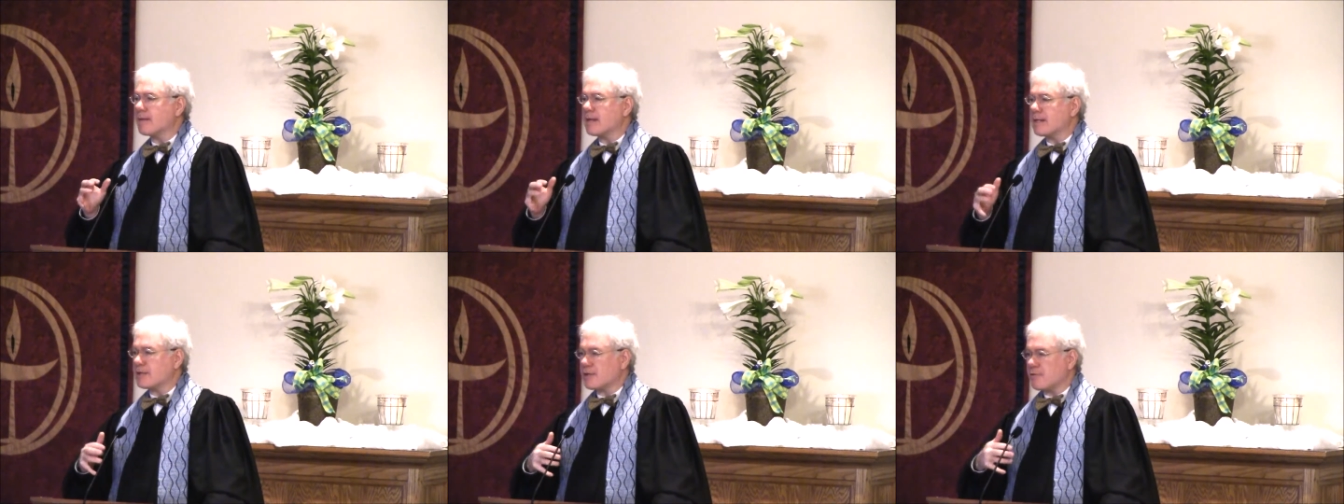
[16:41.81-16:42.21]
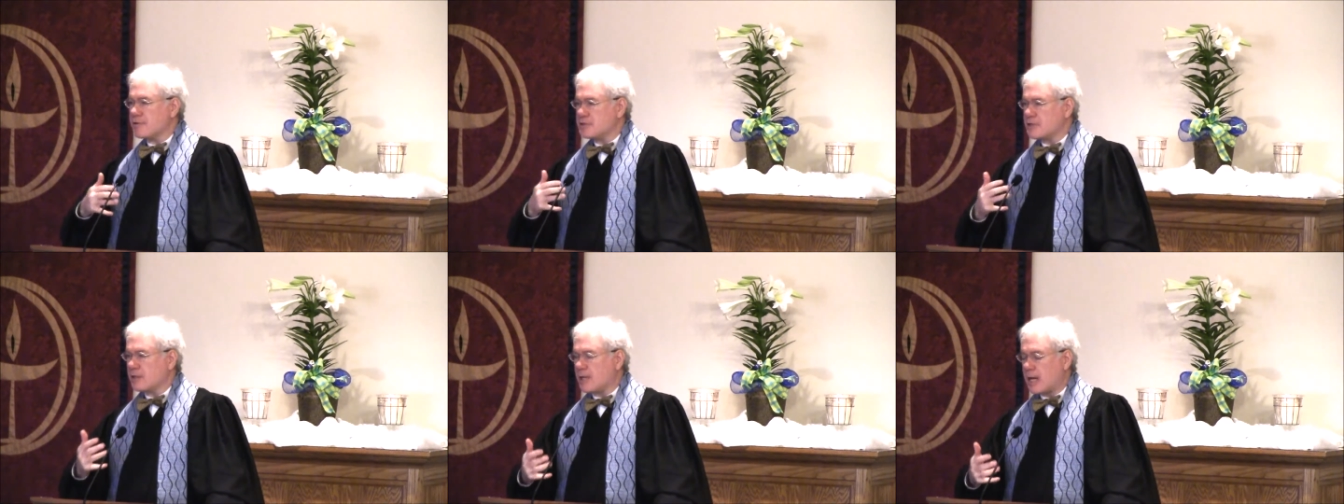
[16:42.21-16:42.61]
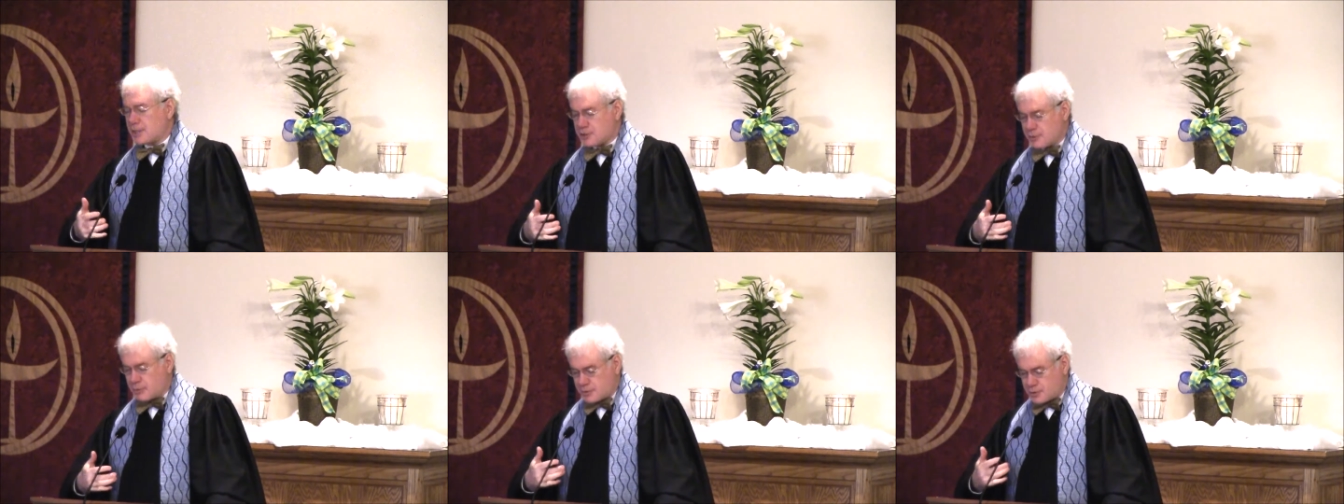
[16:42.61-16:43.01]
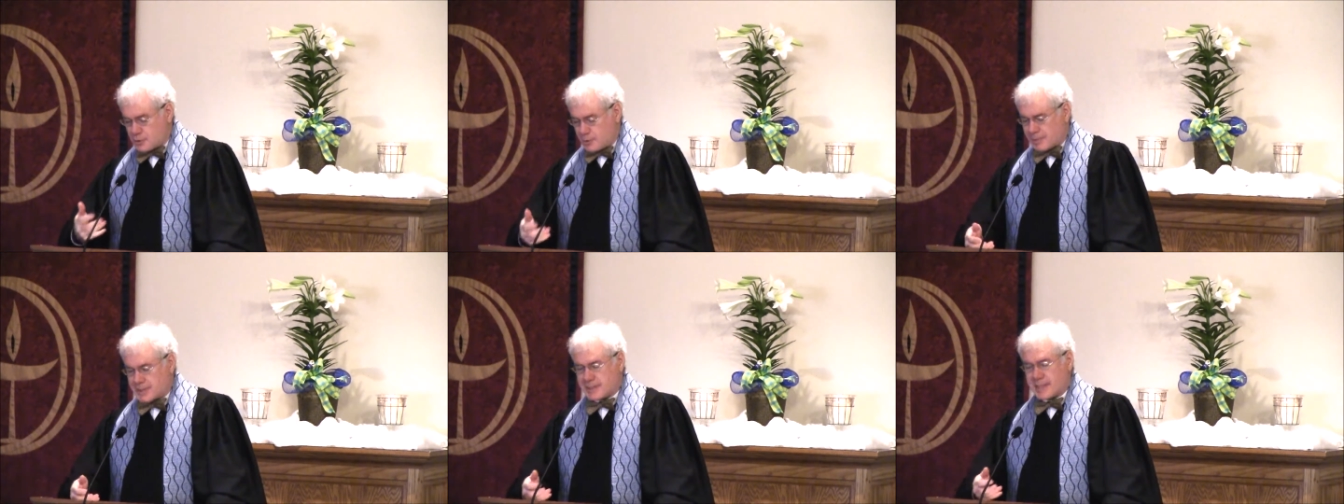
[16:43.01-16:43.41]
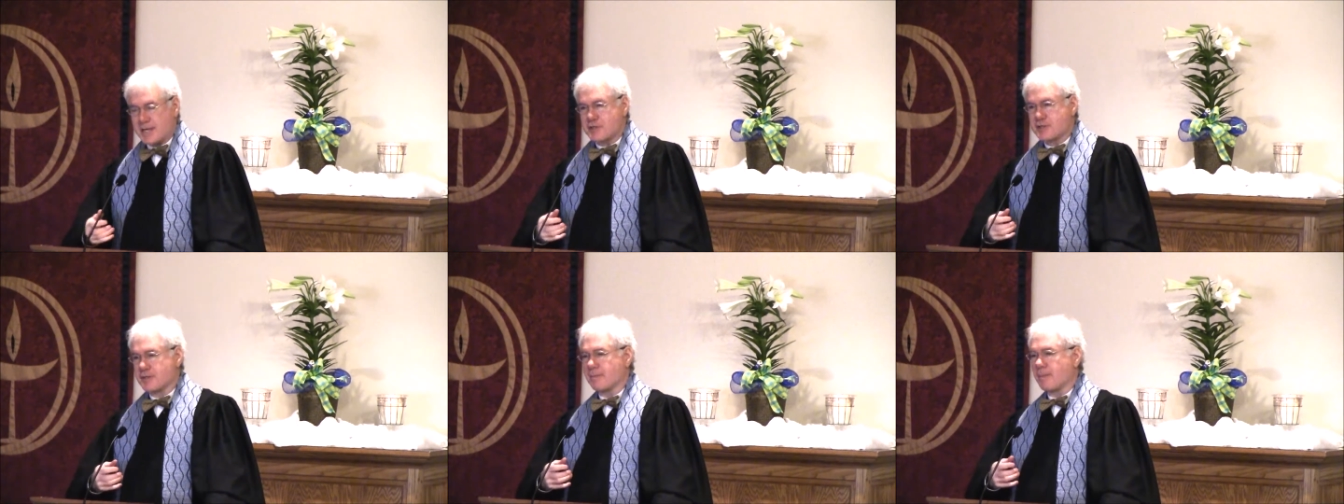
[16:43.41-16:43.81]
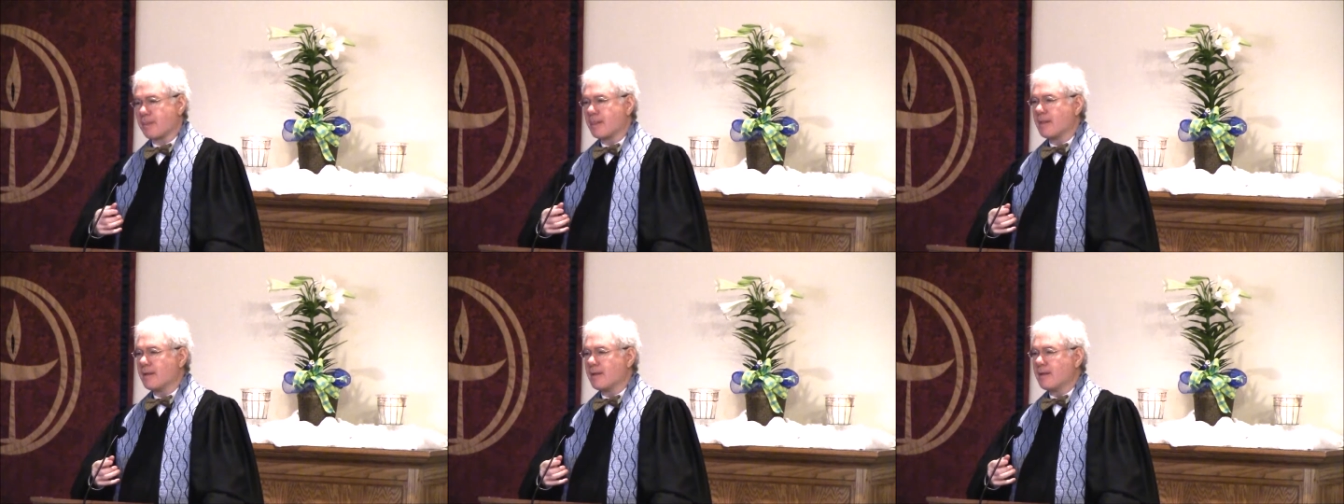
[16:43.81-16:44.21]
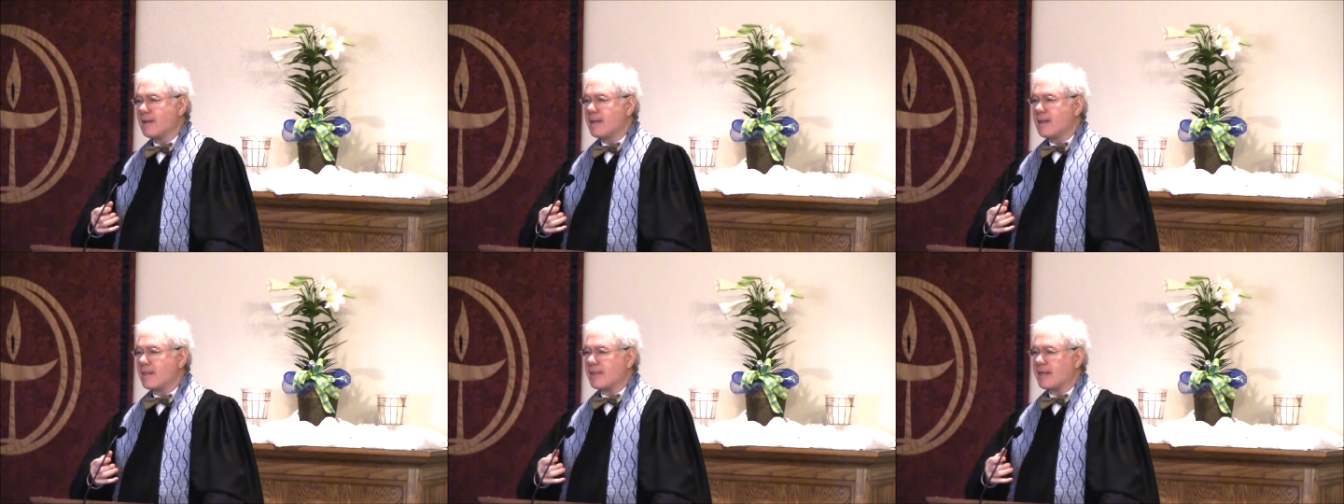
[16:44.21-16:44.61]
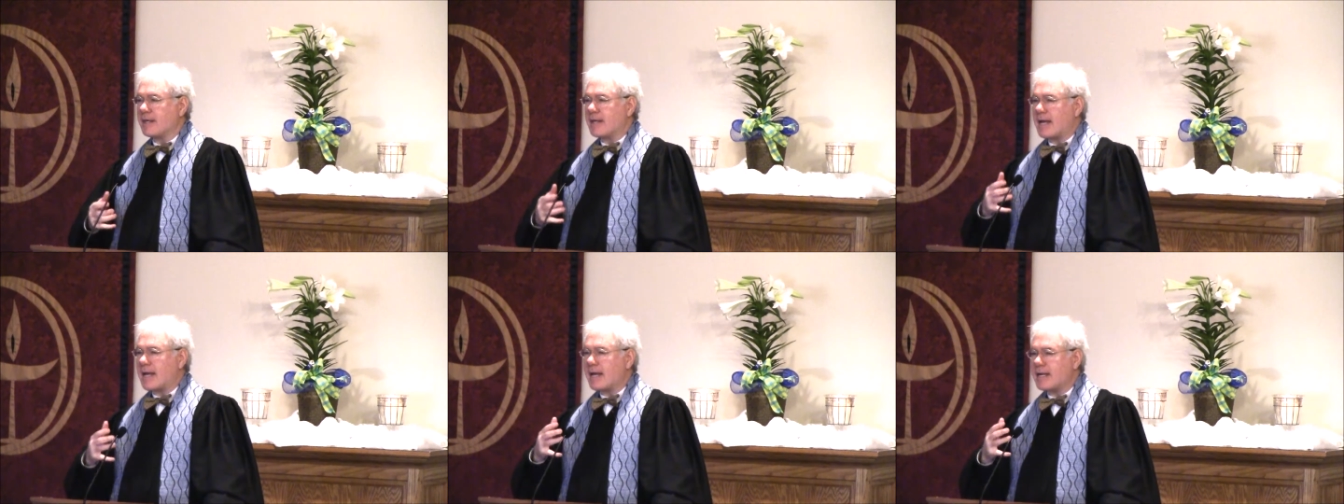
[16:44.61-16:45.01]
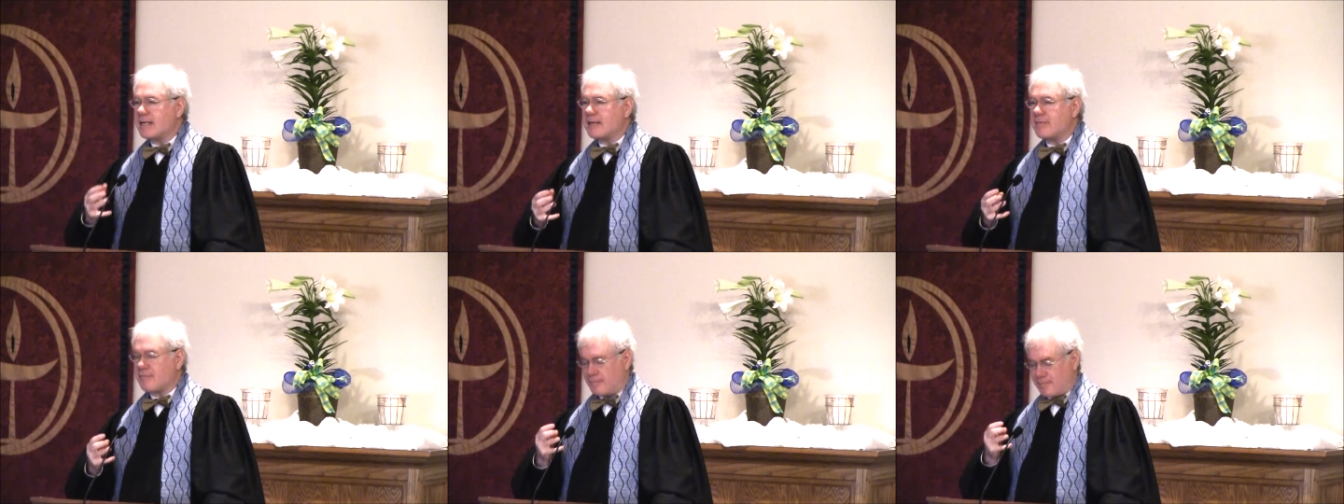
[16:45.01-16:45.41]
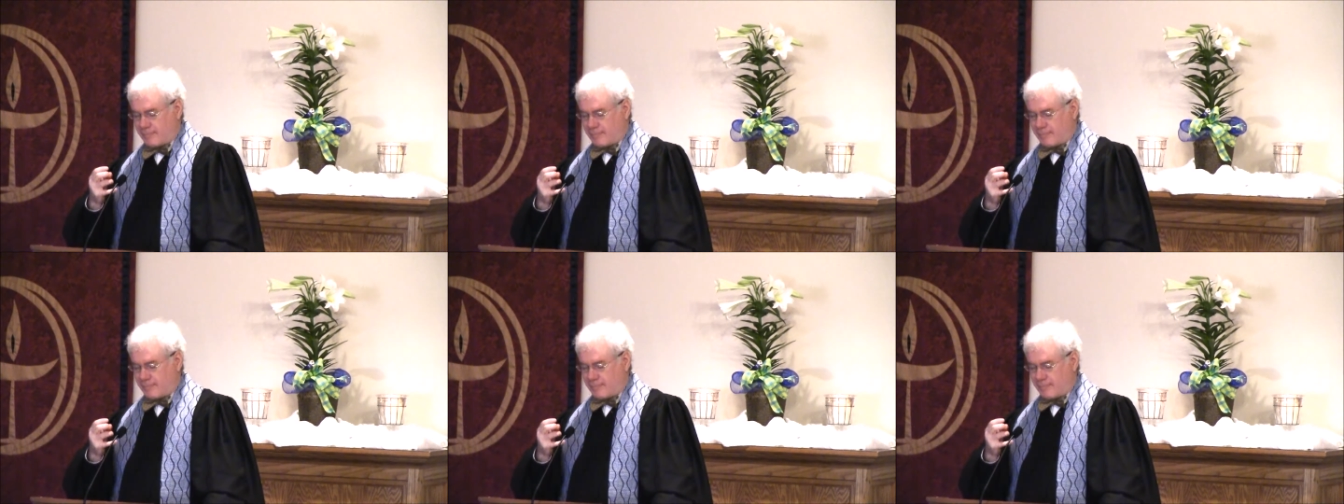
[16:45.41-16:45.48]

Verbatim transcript: in the Christological interpretation than any